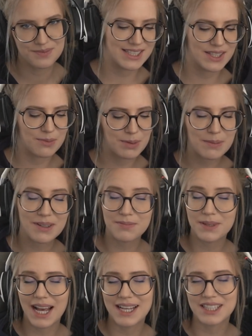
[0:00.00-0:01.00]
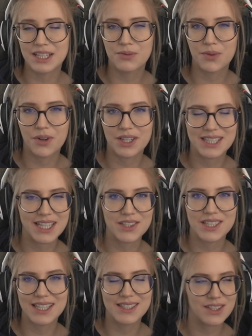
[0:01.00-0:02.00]
So people have been asking for tier
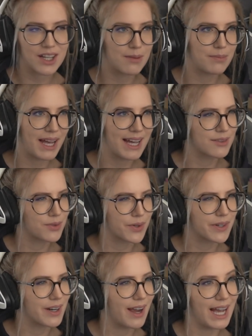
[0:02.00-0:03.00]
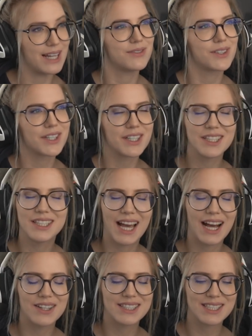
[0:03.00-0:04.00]
sets to come back forever
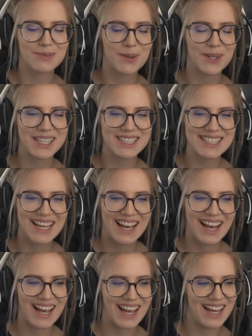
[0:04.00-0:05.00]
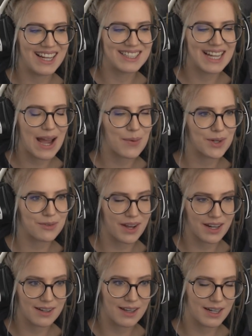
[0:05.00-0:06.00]
now at this point, and now we're
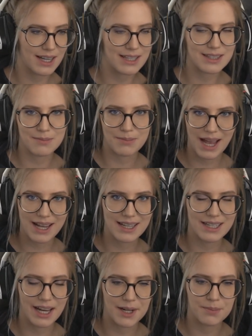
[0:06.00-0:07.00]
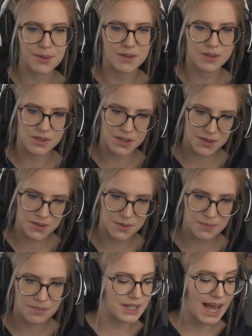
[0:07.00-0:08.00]
finally going to get them back in 9.2.
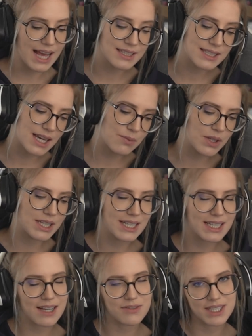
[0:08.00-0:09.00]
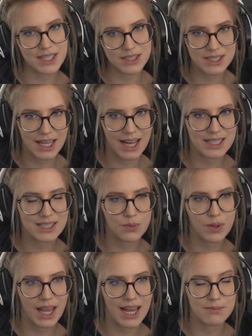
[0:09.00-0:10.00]
The last time we did have tier sets,
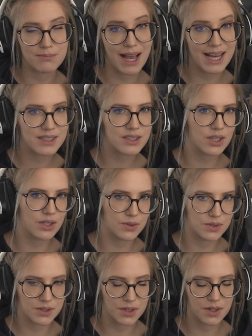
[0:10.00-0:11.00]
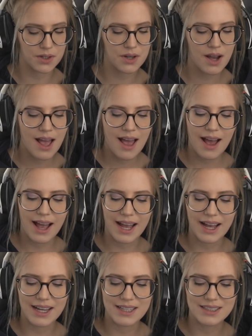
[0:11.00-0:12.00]
we had Master Loot though,
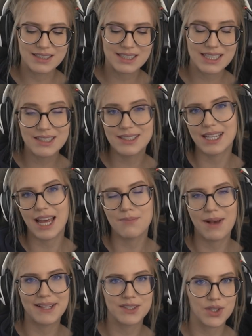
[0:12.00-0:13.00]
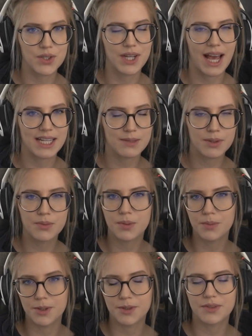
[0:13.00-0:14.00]
and since then Master Loot has been
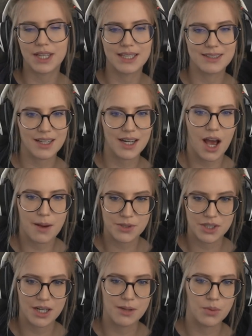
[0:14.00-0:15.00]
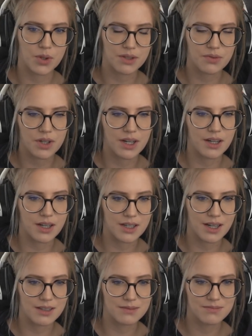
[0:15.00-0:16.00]
removed and it's not an option anymore for
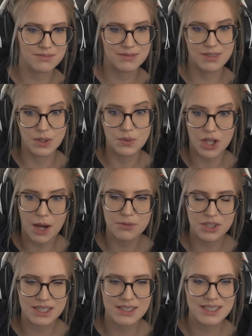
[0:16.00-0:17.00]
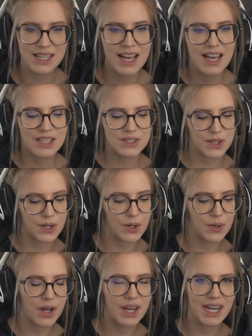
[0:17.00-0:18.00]
their loot options.
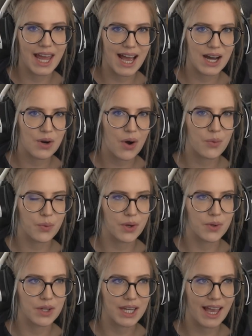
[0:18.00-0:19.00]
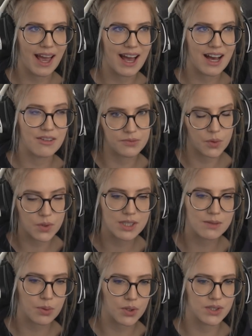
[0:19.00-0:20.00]
So now we only have
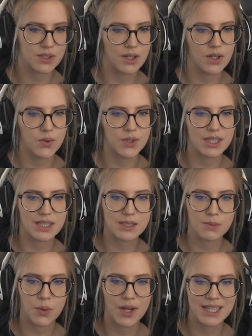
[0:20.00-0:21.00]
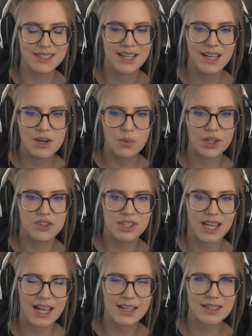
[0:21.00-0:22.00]
forced personal loot at this point, which
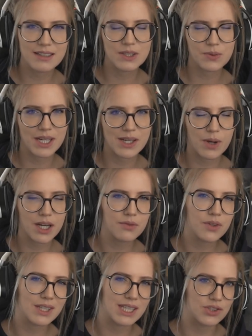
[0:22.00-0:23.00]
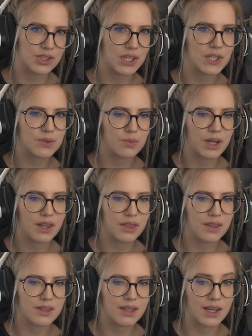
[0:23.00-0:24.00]
can create quite a few issues
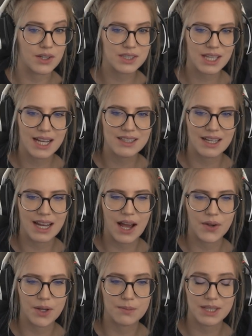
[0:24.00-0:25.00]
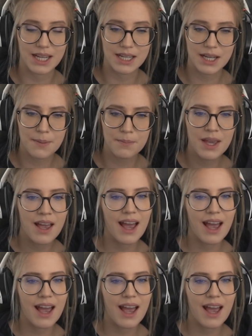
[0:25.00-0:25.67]
with tier sets and how you obtain them.